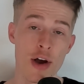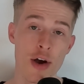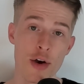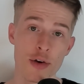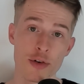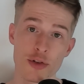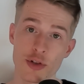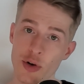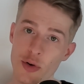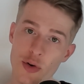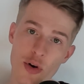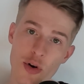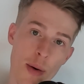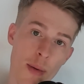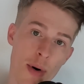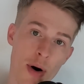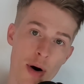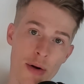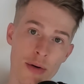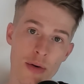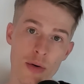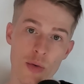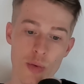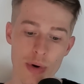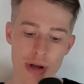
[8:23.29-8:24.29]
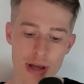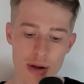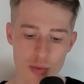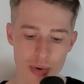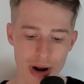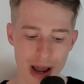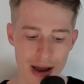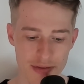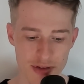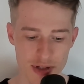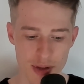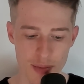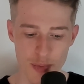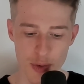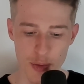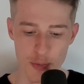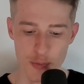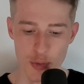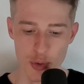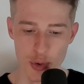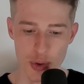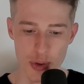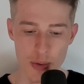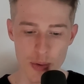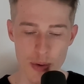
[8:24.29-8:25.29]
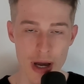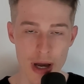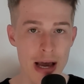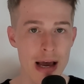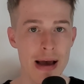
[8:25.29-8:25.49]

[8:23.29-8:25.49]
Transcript: So come on, we we have something for you."